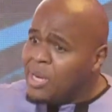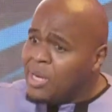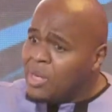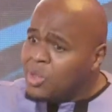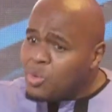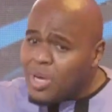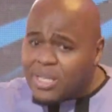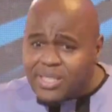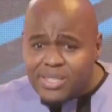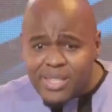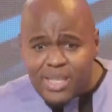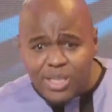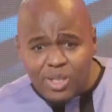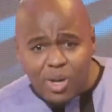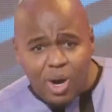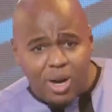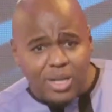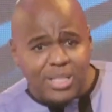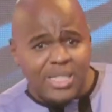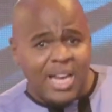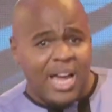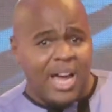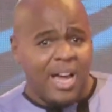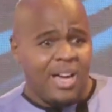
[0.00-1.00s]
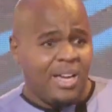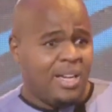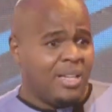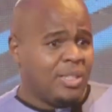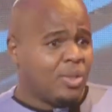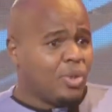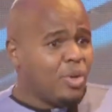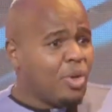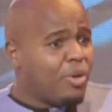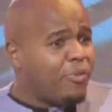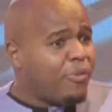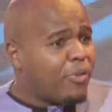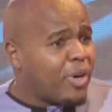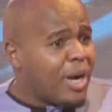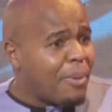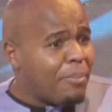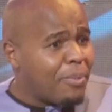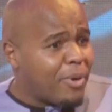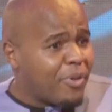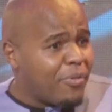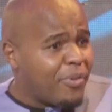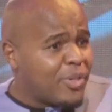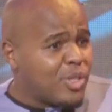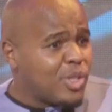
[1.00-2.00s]
To ask the doctor, to look for a
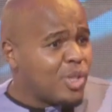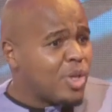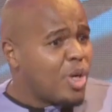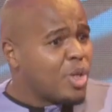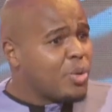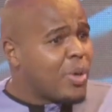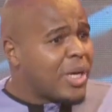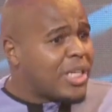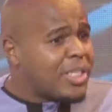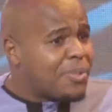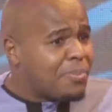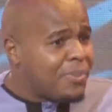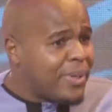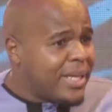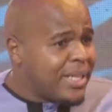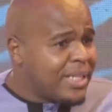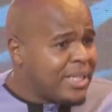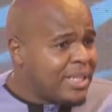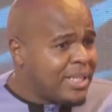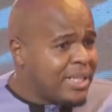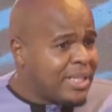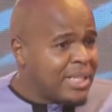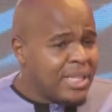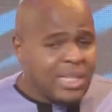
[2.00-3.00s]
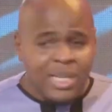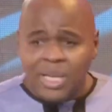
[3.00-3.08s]
professional to explain,